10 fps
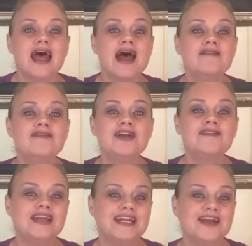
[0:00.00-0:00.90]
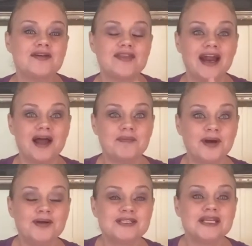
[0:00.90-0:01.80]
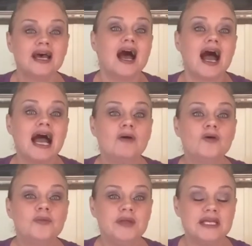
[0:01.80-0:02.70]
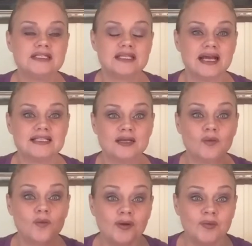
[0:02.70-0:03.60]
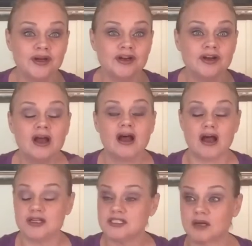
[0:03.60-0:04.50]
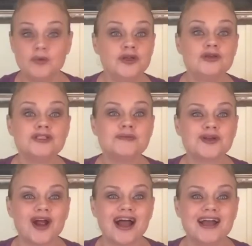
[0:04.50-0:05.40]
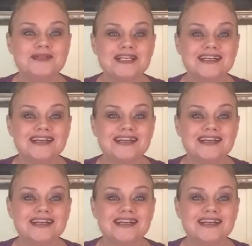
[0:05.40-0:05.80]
every video that I post, I will be selecting one winner, someone who subscribed.